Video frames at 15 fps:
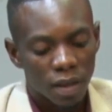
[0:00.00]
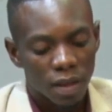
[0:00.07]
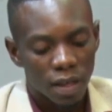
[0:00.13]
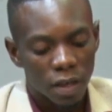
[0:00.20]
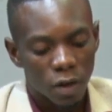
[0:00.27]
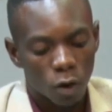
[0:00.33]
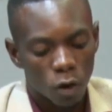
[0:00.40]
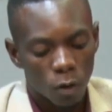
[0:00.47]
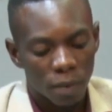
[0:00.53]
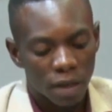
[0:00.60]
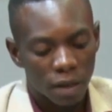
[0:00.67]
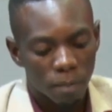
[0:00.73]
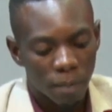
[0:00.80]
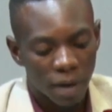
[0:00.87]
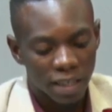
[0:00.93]

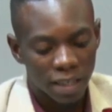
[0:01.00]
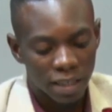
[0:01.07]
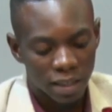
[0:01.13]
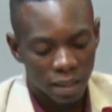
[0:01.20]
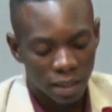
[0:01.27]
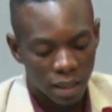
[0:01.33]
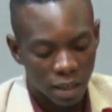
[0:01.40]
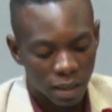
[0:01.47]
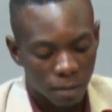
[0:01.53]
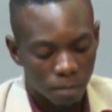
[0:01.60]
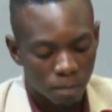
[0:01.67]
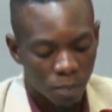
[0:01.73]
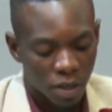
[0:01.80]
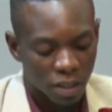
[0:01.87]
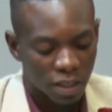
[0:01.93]
economic measures that the
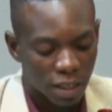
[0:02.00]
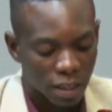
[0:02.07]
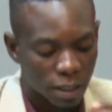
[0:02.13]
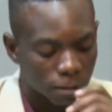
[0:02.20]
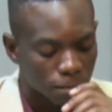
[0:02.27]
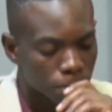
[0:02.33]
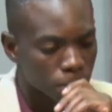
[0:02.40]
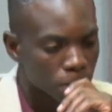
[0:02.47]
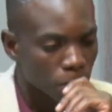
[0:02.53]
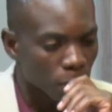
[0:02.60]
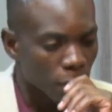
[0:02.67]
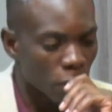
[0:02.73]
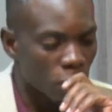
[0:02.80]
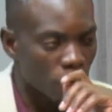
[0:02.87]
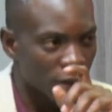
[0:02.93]
President
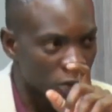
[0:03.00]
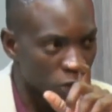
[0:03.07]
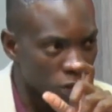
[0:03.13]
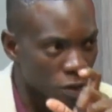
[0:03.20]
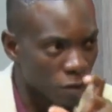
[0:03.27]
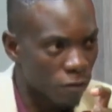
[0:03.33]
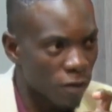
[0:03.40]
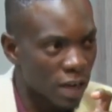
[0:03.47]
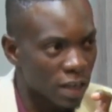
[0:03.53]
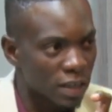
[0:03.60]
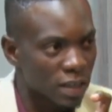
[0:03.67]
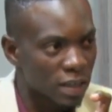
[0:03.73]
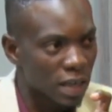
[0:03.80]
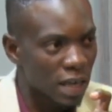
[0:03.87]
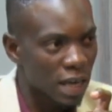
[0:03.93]
of Patriotic
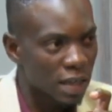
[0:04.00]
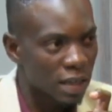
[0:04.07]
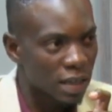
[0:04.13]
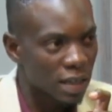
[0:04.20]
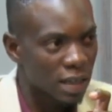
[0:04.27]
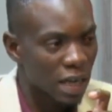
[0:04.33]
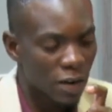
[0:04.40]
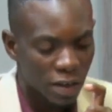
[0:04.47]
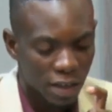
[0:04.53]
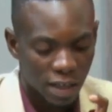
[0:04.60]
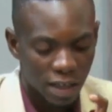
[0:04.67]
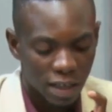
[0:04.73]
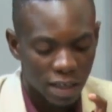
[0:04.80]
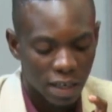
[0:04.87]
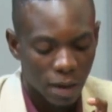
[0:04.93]
Front and the current
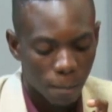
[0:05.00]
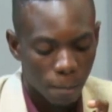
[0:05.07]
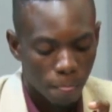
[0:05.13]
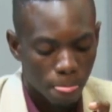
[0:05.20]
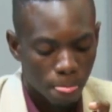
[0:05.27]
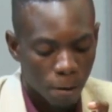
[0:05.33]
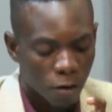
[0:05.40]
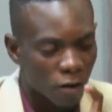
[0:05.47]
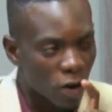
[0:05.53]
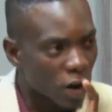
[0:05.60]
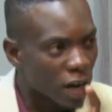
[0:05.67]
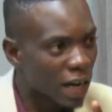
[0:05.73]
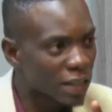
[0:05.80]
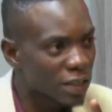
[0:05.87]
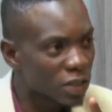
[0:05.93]
leader of our
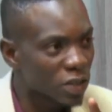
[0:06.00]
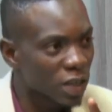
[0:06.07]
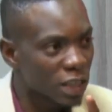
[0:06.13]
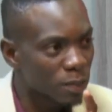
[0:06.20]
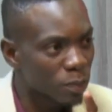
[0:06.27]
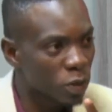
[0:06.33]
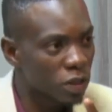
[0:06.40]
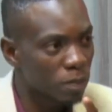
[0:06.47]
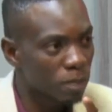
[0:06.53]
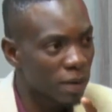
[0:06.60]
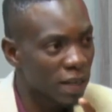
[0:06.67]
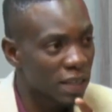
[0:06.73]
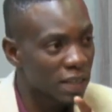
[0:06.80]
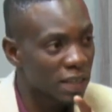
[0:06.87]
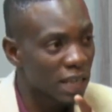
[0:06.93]
country has put in
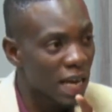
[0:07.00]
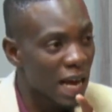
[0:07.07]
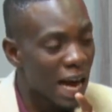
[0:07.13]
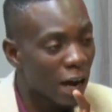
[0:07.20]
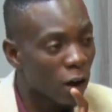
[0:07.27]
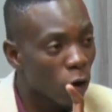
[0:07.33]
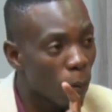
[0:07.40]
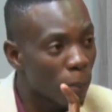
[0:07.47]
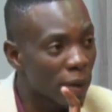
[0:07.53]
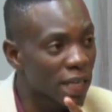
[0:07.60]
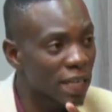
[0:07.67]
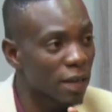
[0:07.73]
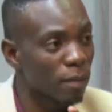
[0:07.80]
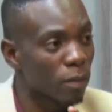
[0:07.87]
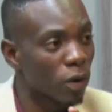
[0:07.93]
place are
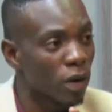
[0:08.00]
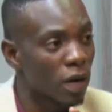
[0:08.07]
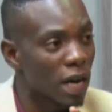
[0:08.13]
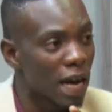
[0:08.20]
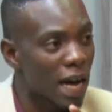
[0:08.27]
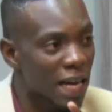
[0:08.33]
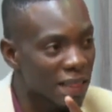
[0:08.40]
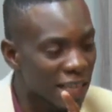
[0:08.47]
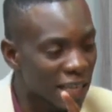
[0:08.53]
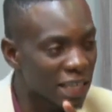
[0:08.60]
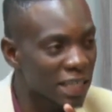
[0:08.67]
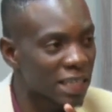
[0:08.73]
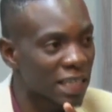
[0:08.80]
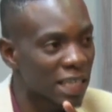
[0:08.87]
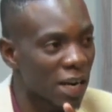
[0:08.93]
commendable. Yes. And that
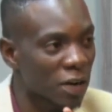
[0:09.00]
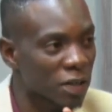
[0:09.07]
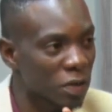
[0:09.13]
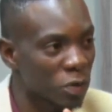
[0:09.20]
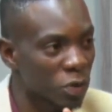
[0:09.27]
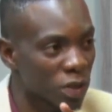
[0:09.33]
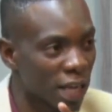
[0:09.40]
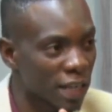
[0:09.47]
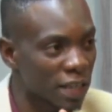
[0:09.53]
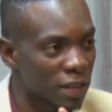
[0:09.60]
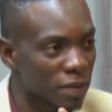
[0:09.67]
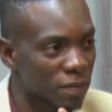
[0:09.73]
is the direction we should head.